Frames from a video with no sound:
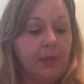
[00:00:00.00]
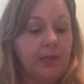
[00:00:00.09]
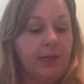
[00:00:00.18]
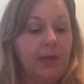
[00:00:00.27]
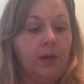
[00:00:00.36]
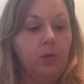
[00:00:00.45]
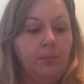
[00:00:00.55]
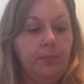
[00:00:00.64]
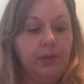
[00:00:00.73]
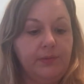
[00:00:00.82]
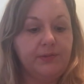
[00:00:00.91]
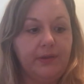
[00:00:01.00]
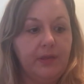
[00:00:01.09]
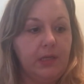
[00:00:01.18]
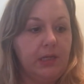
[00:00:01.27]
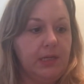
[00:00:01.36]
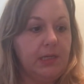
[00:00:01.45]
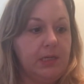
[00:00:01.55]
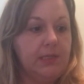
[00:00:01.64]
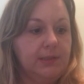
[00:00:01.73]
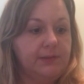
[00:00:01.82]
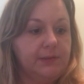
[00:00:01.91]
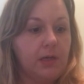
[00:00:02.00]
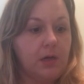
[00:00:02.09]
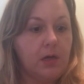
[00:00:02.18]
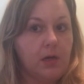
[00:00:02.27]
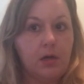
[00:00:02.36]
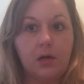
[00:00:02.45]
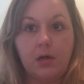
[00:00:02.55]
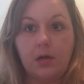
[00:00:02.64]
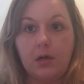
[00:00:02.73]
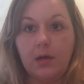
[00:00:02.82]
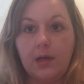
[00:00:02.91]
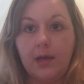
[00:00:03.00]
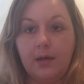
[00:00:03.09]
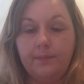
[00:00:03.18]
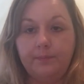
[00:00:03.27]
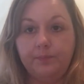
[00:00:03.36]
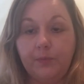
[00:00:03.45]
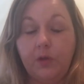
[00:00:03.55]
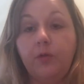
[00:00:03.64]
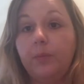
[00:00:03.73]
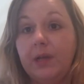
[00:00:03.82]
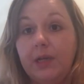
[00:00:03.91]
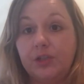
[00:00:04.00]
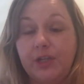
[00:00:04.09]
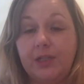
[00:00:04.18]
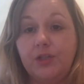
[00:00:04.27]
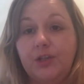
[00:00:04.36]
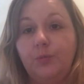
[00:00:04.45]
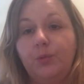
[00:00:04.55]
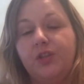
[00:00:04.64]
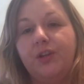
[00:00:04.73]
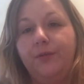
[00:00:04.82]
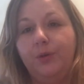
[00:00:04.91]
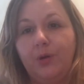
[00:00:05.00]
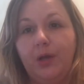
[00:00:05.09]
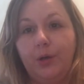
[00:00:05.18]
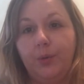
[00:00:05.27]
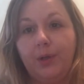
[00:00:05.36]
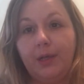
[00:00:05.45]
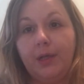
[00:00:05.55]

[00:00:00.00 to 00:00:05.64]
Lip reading: Now, most of these are from the Lush kitchen, which if you know,